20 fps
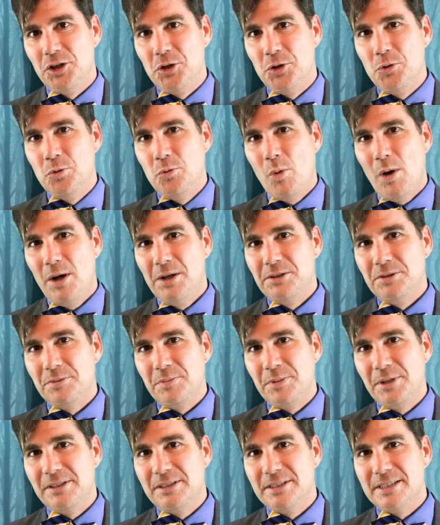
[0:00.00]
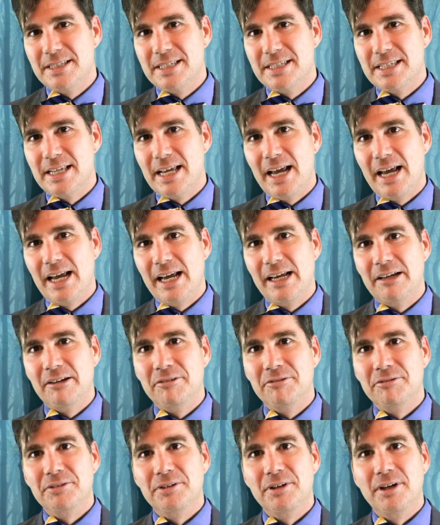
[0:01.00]
you want me to save
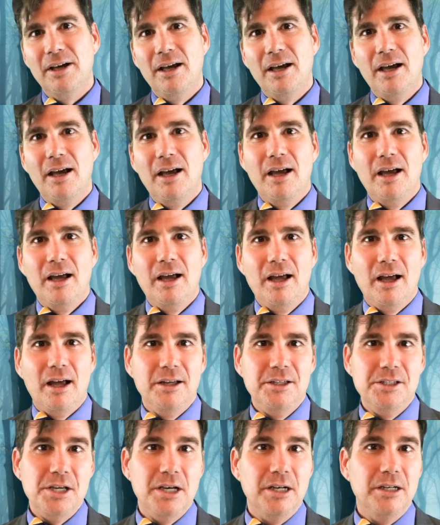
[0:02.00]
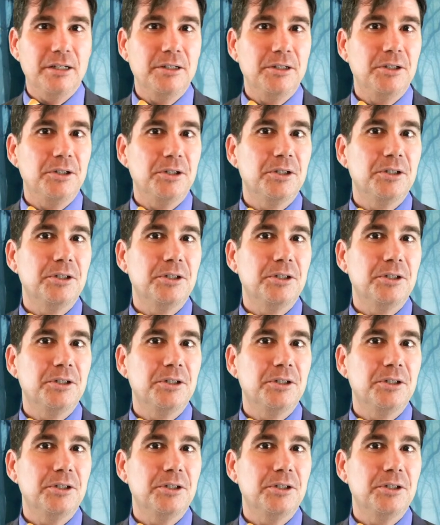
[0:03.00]
a young